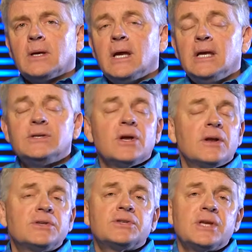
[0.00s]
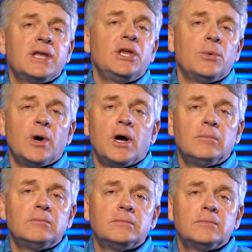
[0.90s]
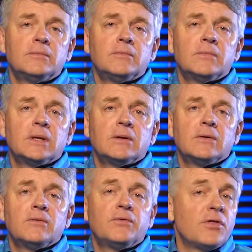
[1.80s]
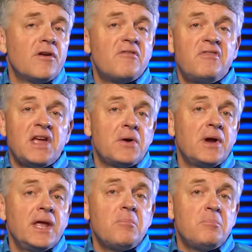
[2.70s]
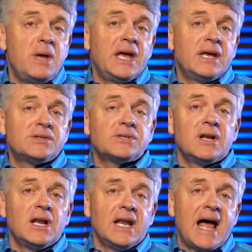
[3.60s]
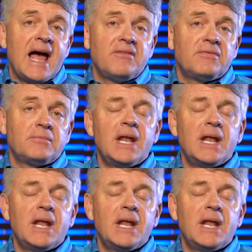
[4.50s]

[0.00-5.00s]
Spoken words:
He's going to set you up for the very best life.